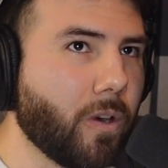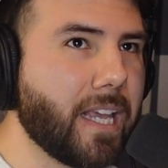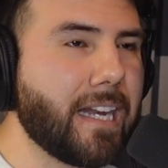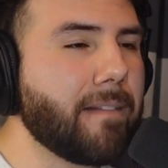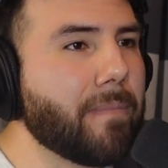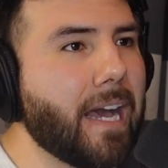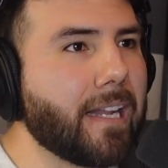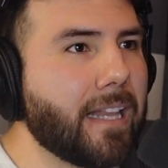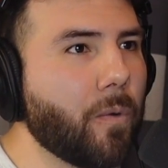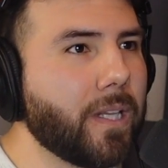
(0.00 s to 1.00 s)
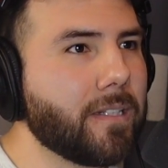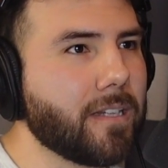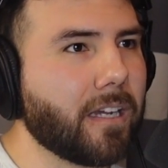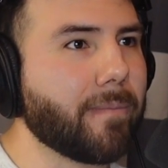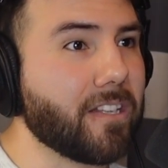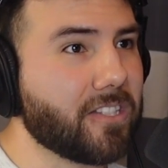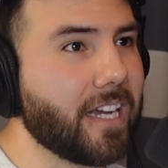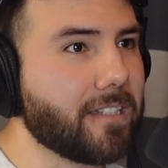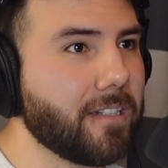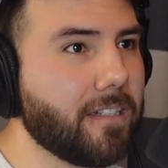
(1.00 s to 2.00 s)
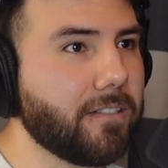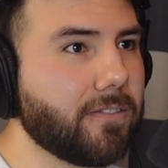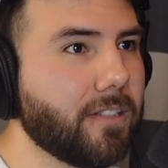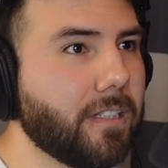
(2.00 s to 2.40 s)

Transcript: getting mad that we didn't talk about sex enough.